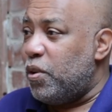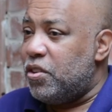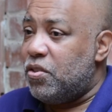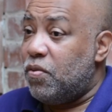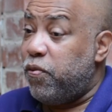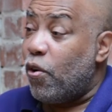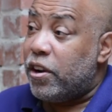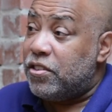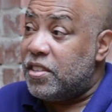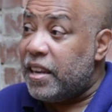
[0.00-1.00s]
which was
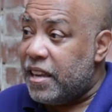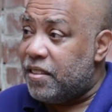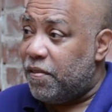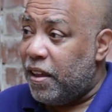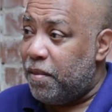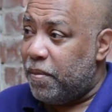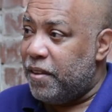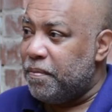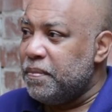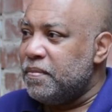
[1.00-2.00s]
Forest City
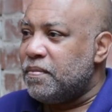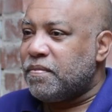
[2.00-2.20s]
Development.